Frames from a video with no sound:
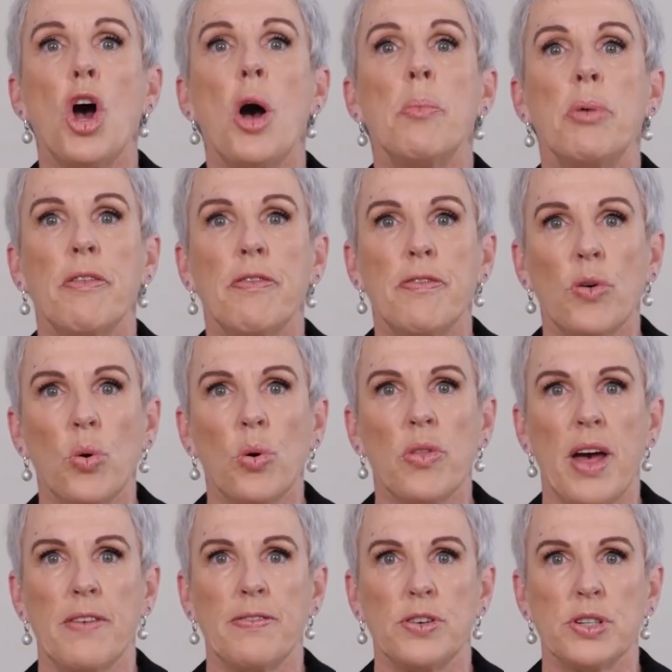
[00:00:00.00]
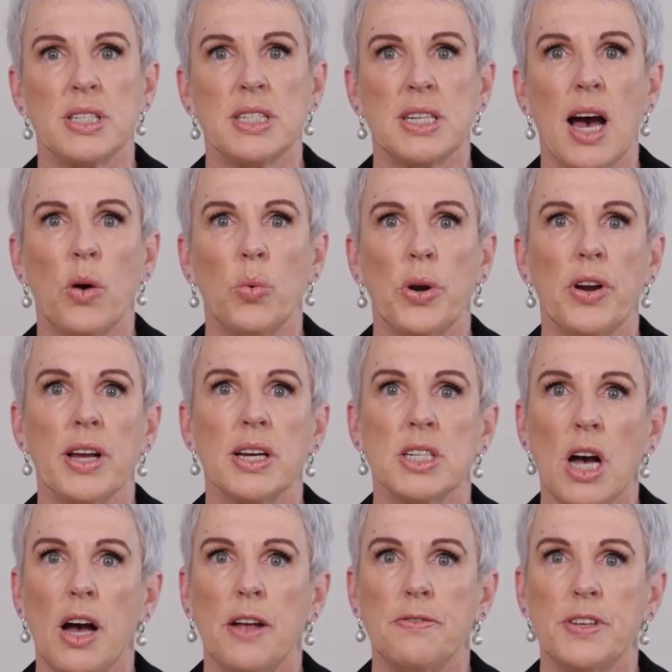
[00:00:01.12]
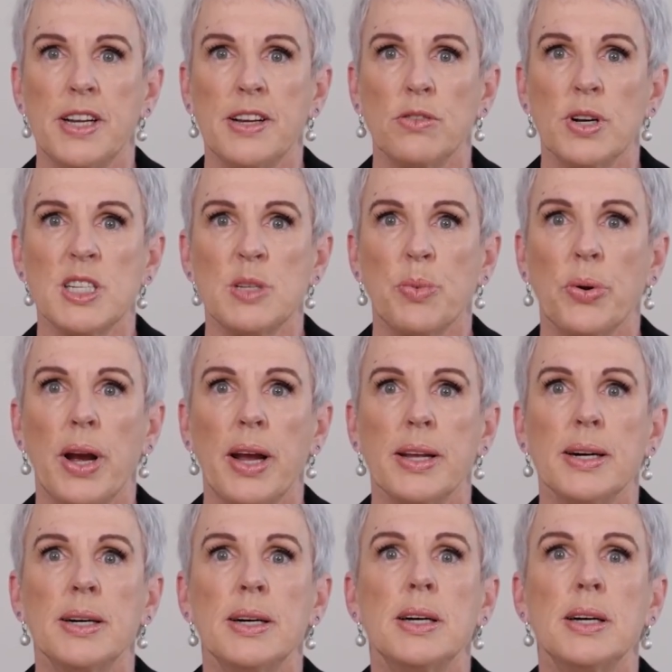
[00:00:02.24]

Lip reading: before they first start wearing a tight-fitting respirator